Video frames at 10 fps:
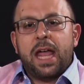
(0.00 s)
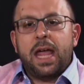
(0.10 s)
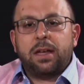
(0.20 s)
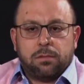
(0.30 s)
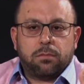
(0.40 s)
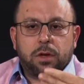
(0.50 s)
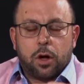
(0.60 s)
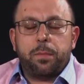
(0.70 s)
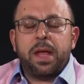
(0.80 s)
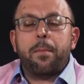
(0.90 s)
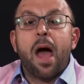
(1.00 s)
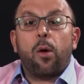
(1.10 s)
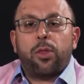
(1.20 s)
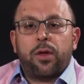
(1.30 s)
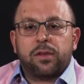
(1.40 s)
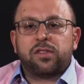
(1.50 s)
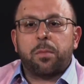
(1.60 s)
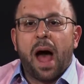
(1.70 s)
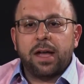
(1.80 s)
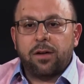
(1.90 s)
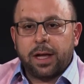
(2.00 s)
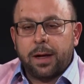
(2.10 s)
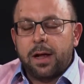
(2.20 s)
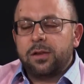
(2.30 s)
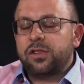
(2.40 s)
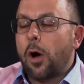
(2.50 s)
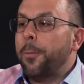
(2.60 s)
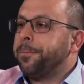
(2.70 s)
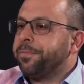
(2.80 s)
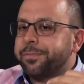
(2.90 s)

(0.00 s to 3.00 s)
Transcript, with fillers: It could be a mouth smiling. So